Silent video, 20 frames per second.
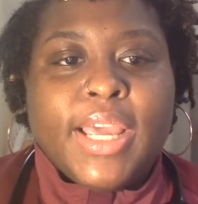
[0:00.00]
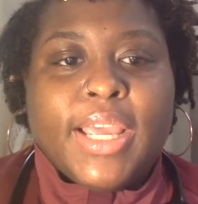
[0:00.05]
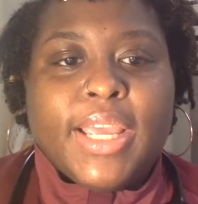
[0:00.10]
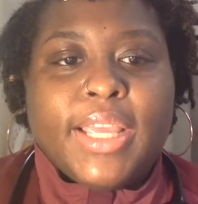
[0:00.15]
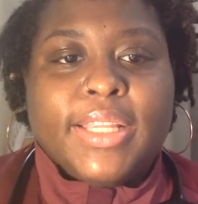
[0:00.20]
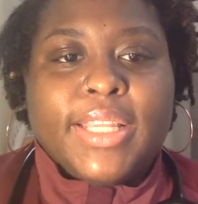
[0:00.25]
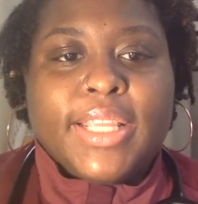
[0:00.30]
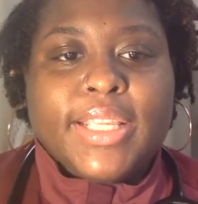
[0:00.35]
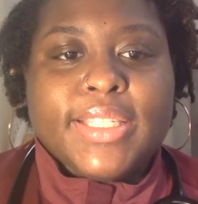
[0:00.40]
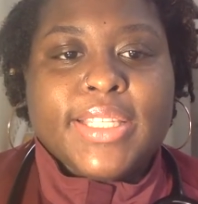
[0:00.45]

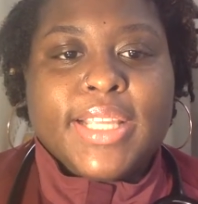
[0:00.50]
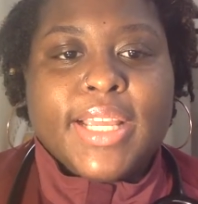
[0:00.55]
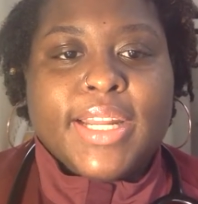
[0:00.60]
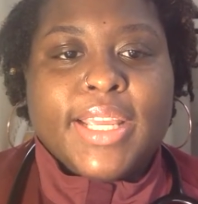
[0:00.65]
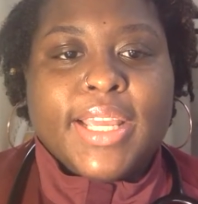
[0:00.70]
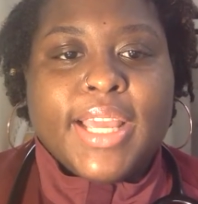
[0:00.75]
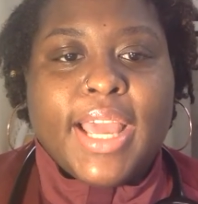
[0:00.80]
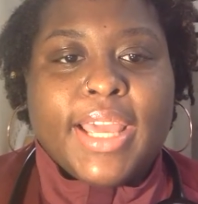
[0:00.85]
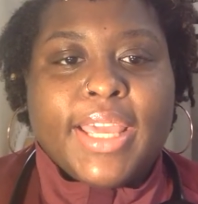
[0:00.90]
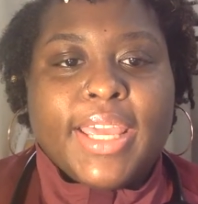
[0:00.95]
In this
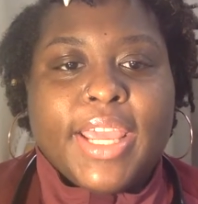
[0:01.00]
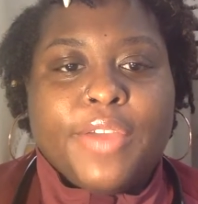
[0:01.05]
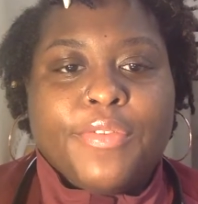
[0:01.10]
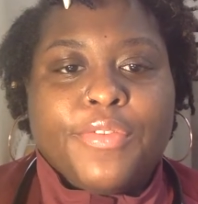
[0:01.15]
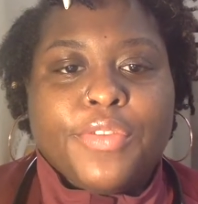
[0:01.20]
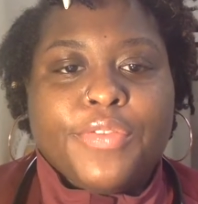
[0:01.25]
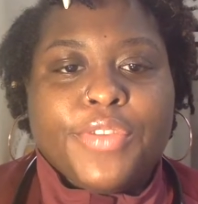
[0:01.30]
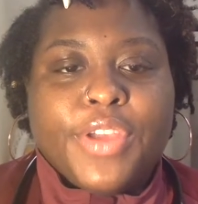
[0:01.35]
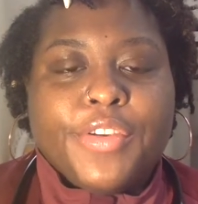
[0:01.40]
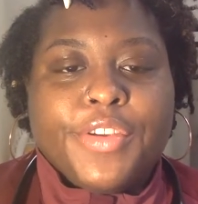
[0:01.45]
setting, I care
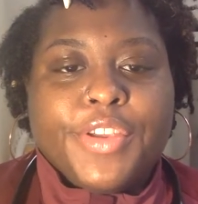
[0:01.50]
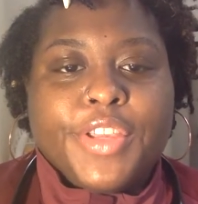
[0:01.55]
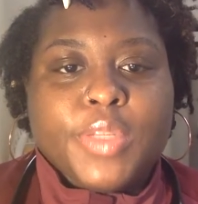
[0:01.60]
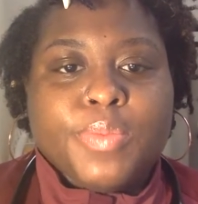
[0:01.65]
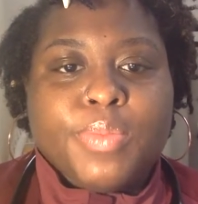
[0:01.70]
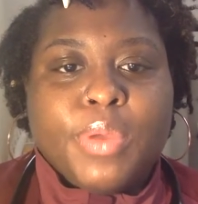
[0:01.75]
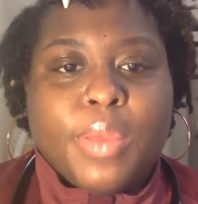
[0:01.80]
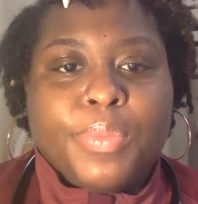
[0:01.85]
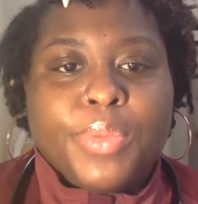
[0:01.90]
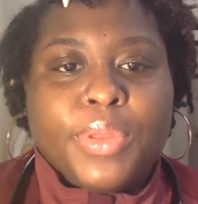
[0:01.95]
for various
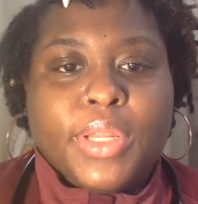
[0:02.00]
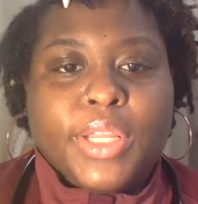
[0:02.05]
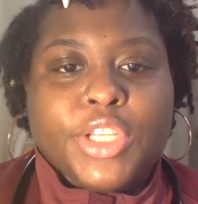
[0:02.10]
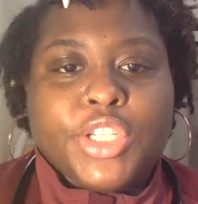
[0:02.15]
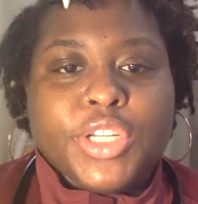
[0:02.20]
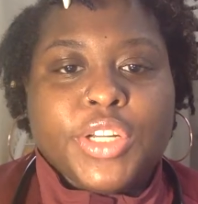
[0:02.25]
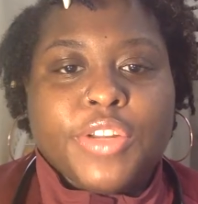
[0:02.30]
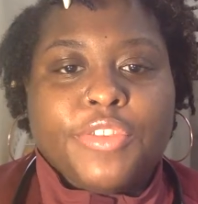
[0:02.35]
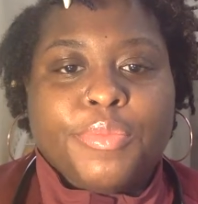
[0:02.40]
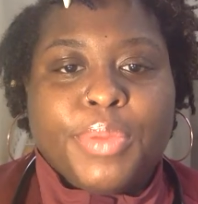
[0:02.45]

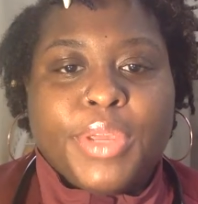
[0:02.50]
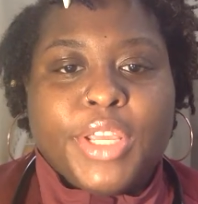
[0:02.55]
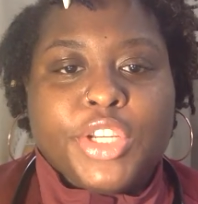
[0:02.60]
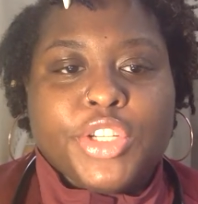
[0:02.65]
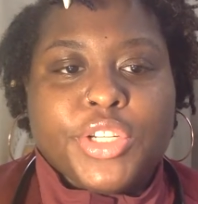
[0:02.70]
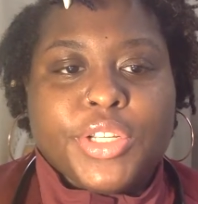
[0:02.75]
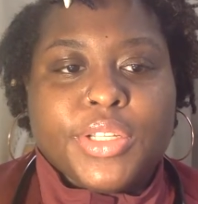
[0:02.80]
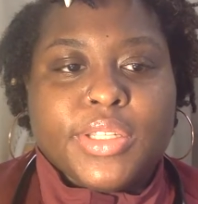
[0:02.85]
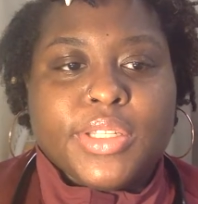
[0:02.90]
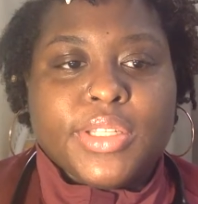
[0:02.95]
population of
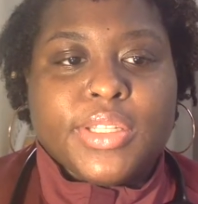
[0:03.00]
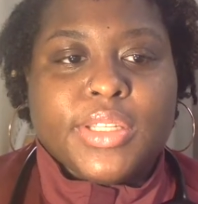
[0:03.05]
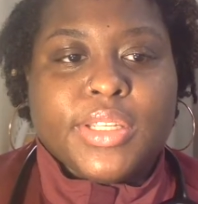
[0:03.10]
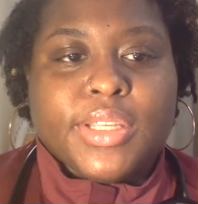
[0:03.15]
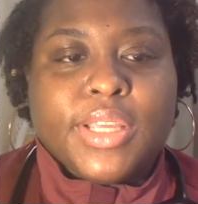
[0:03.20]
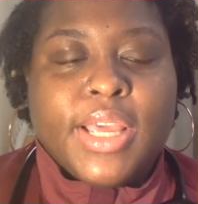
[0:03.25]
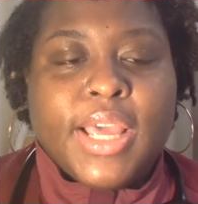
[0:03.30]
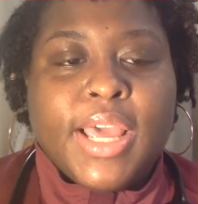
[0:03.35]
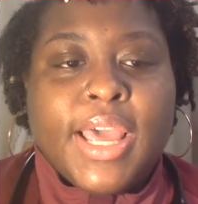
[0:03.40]
patients.